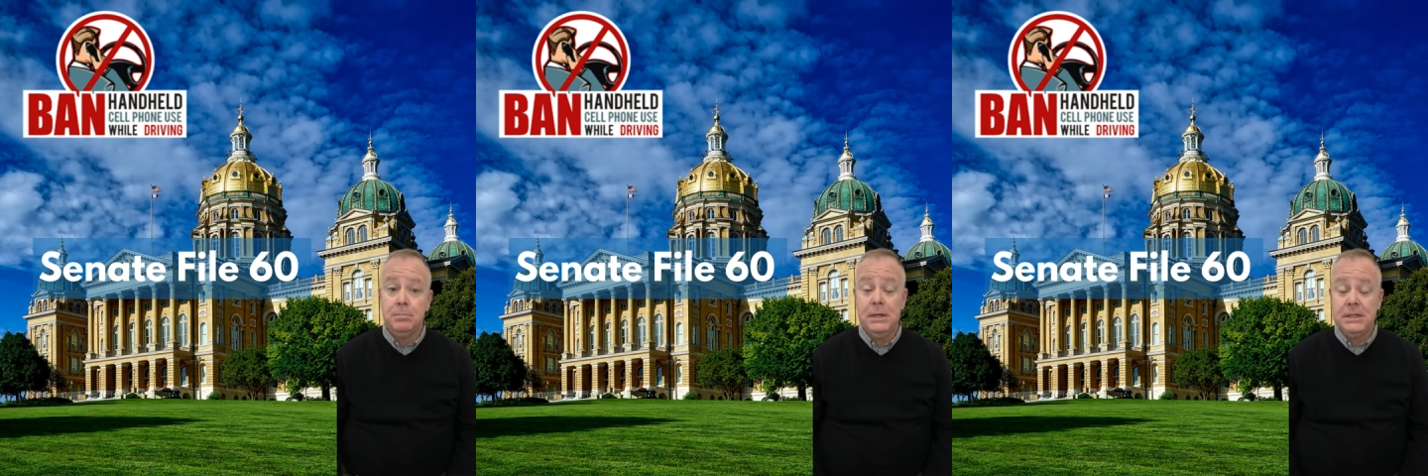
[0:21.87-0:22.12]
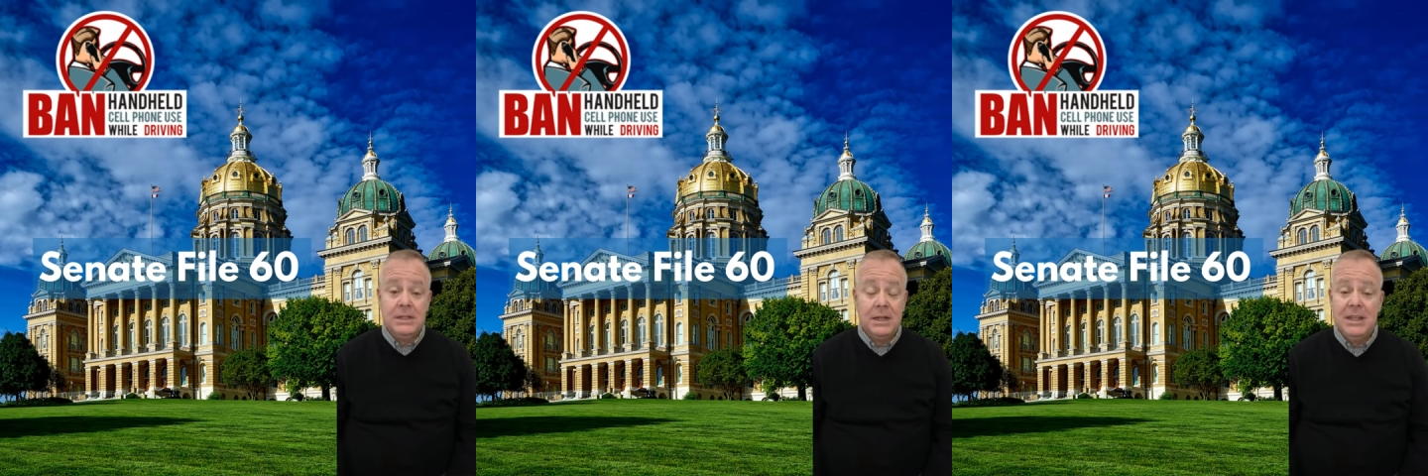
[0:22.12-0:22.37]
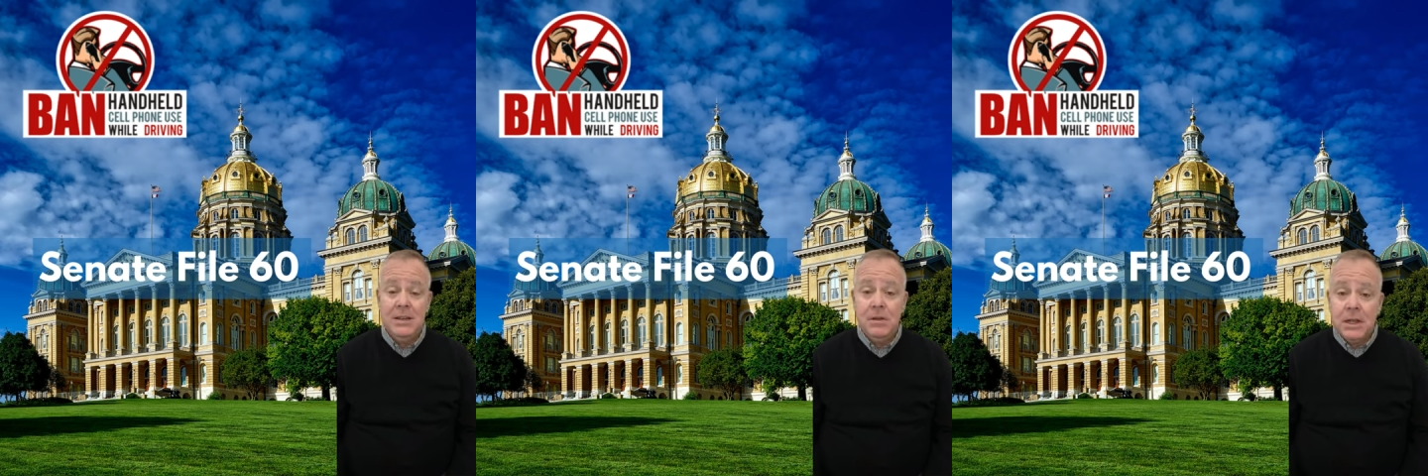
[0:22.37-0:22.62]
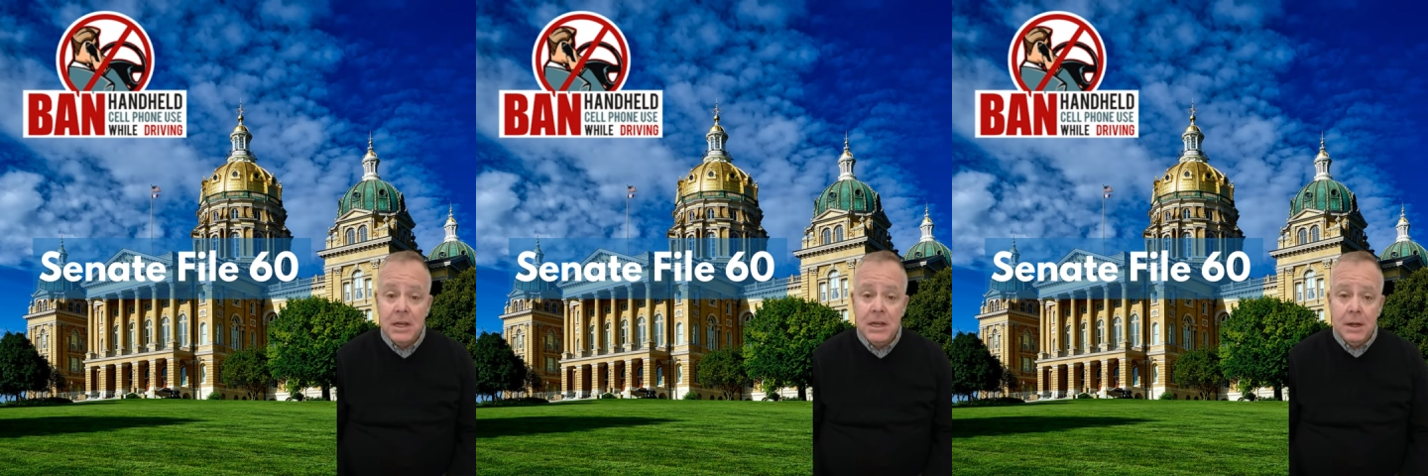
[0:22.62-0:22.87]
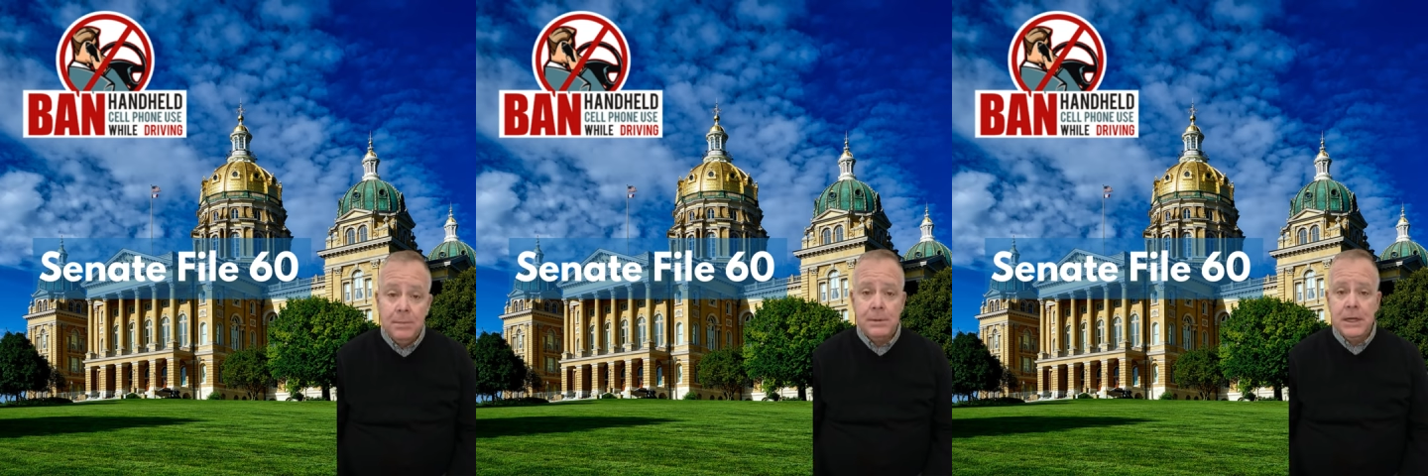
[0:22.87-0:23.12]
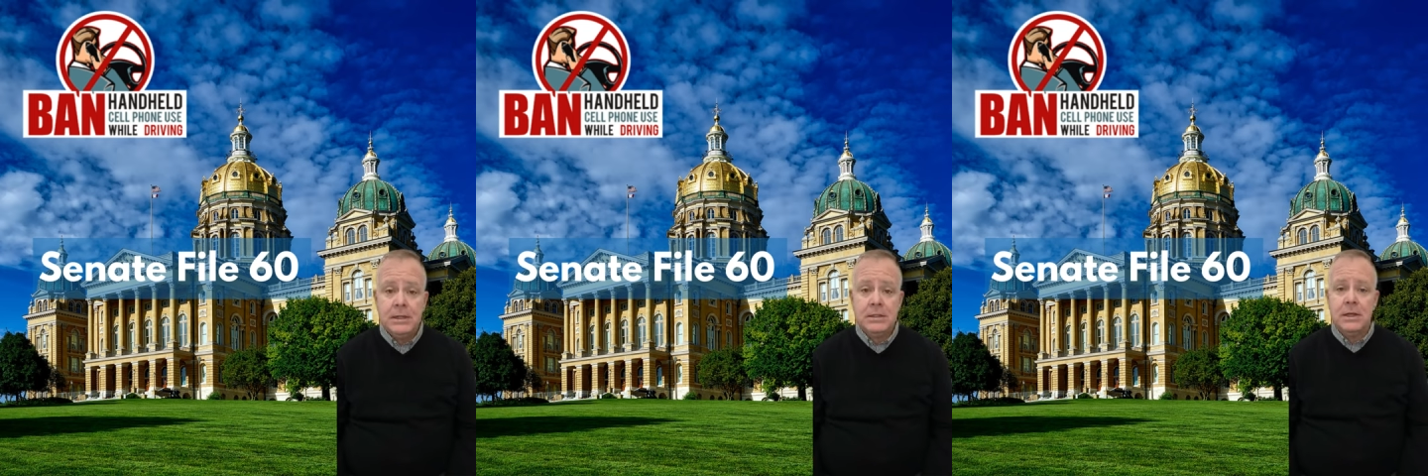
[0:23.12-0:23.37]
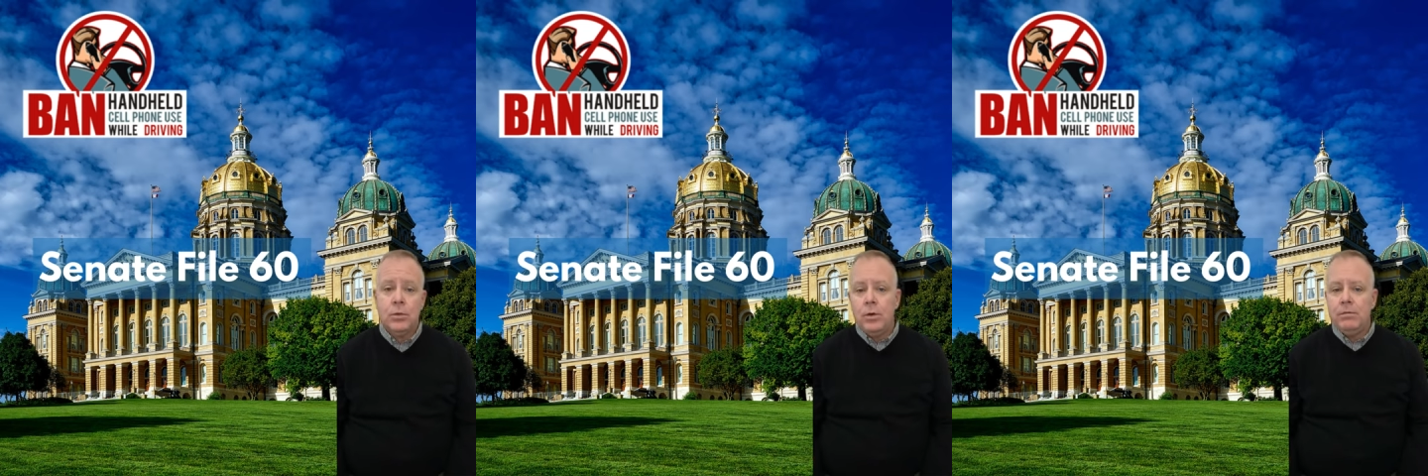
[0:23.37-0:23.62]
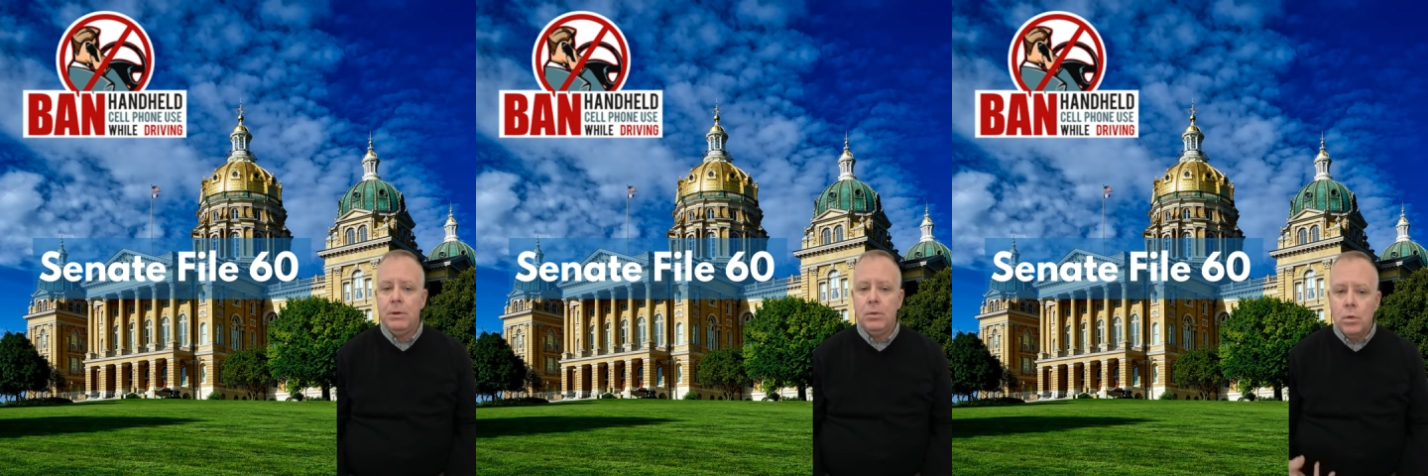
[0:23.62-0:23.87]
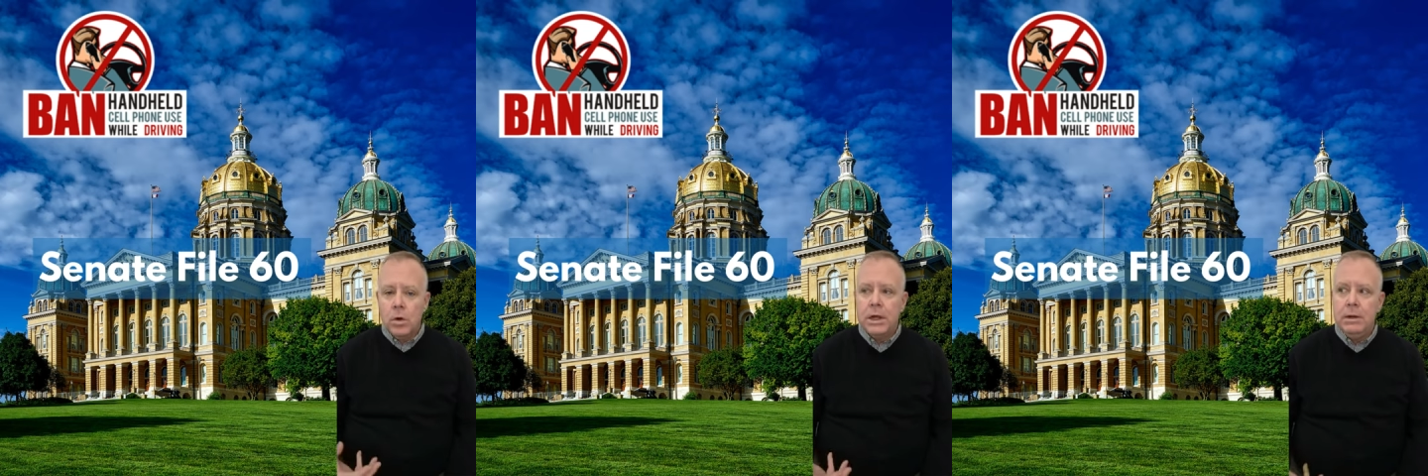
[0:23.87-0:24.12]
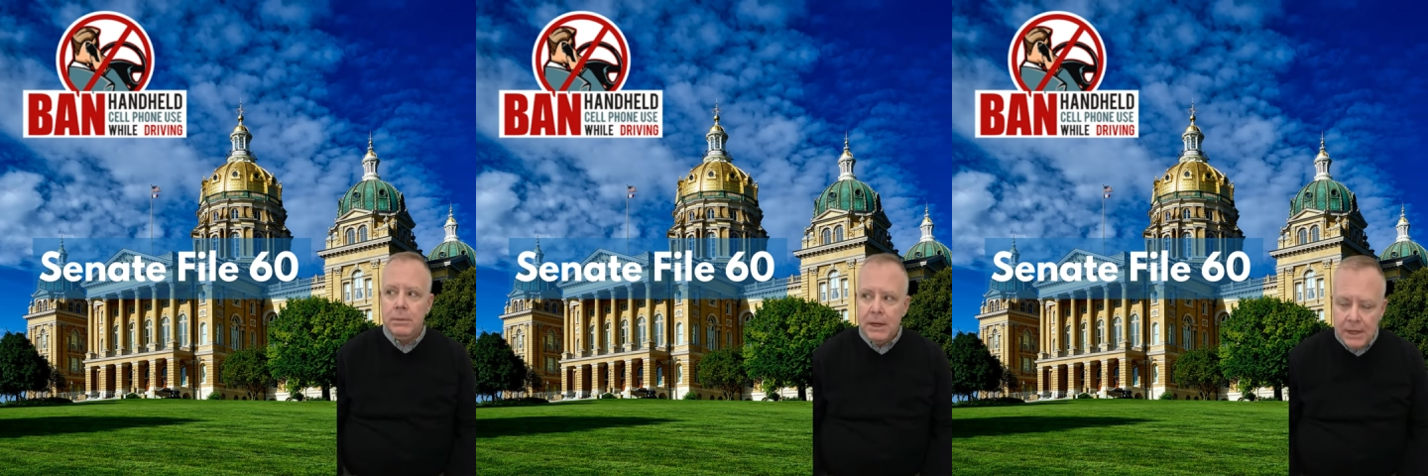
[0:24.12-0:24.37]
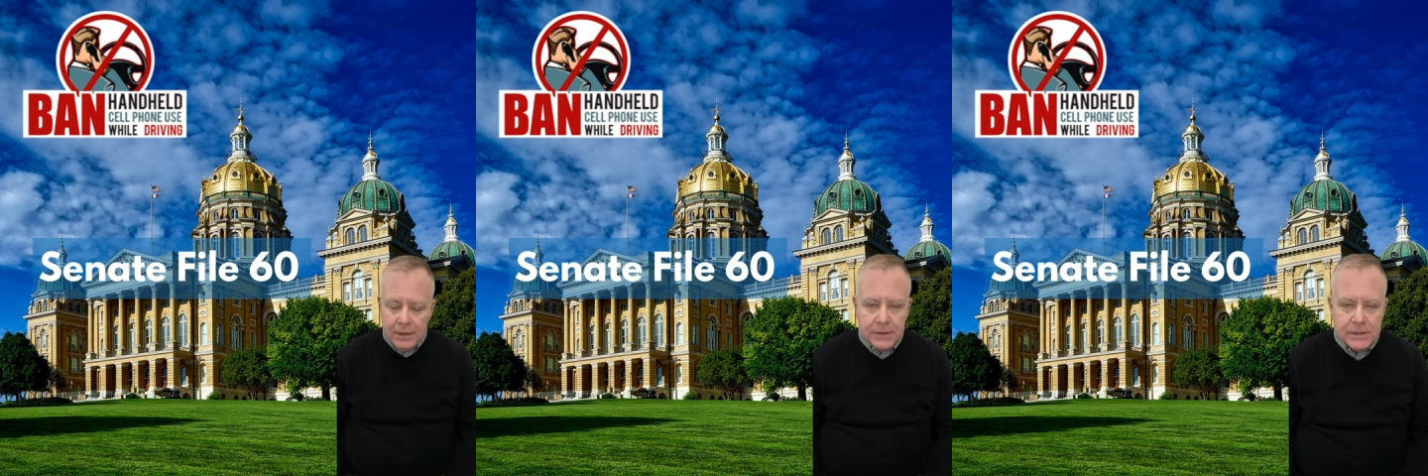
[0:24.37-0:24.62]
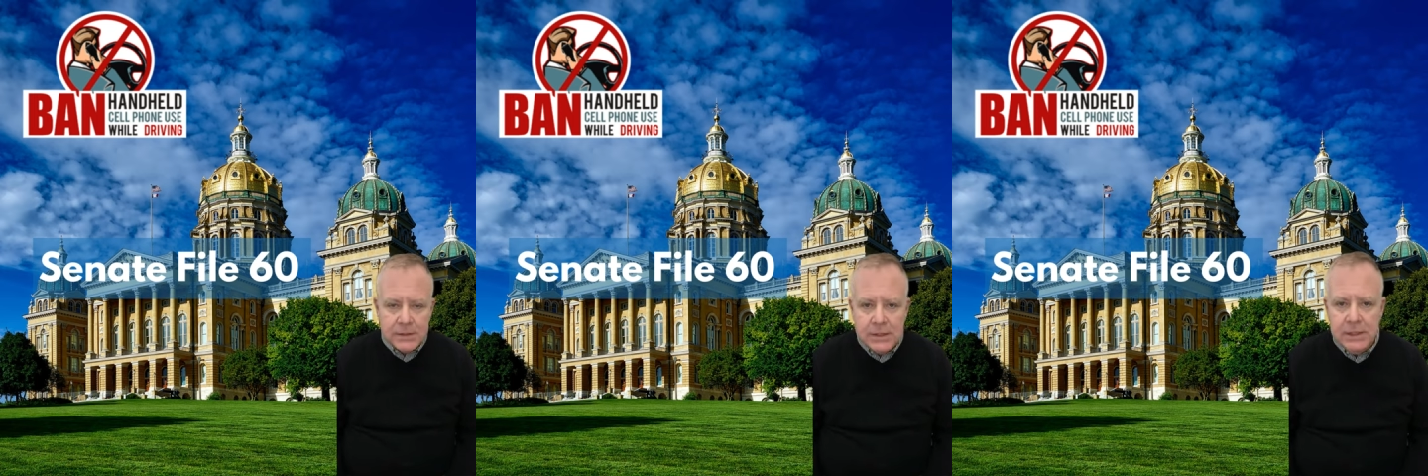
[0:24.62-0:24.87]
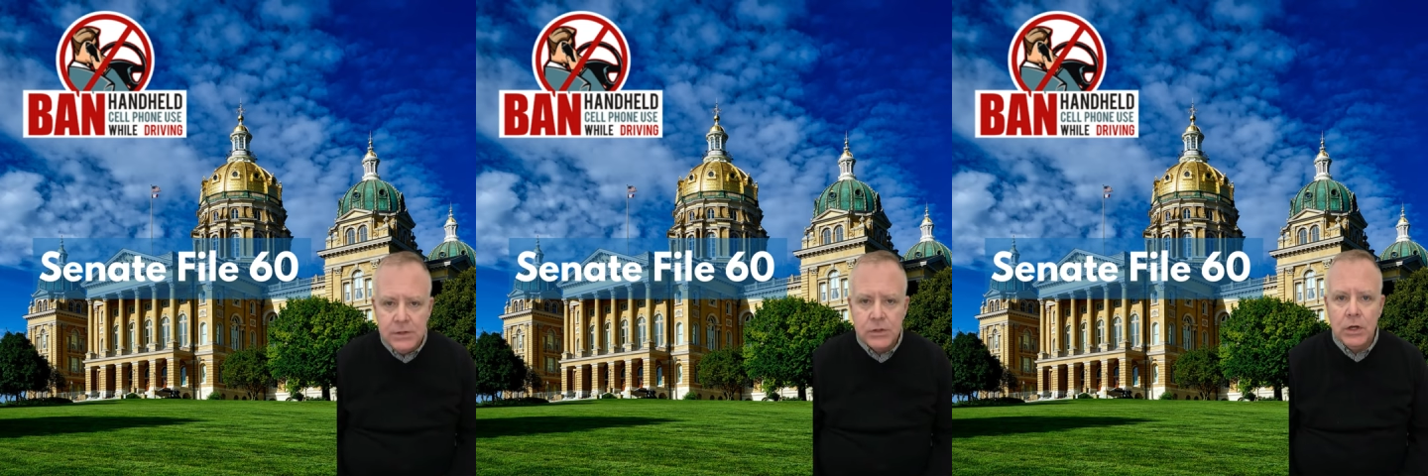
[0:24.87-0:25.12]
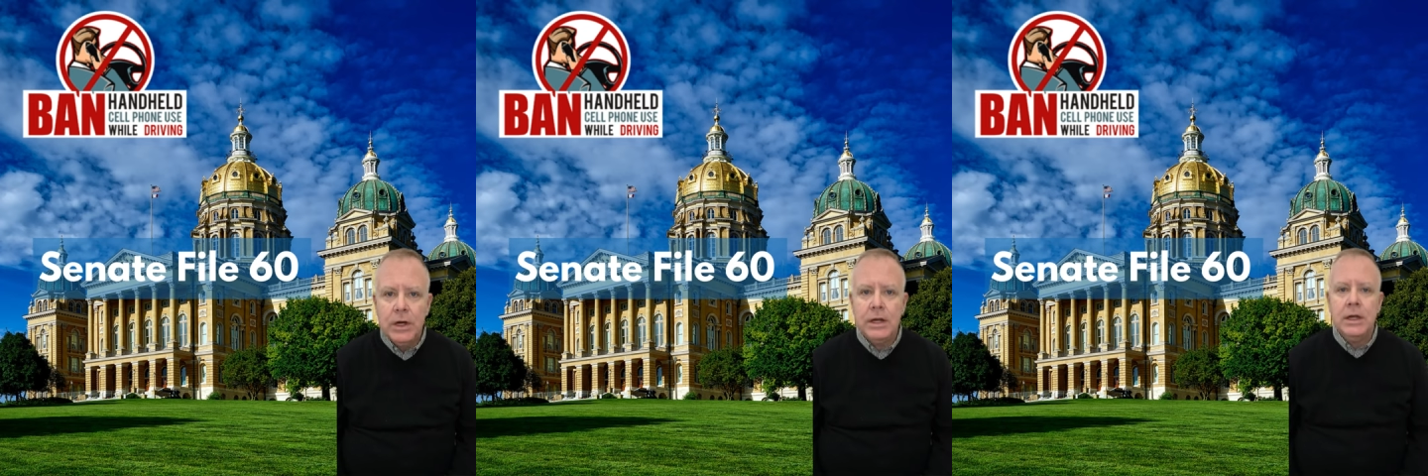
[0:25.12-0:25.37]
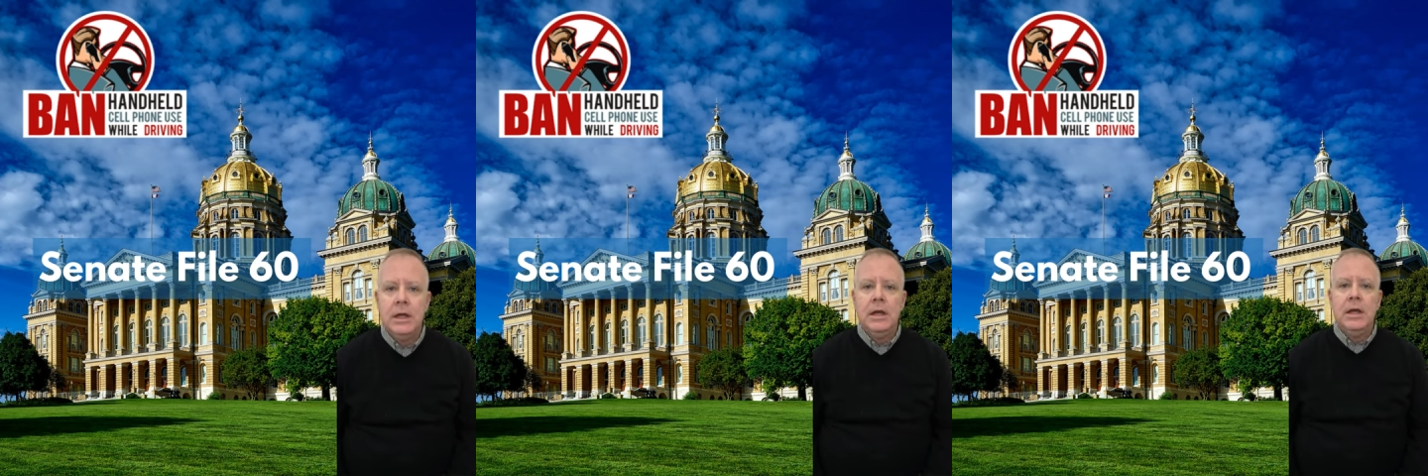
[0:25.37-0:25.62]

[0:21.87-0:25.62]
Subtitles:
but significant updates that we've been working behind the scenes on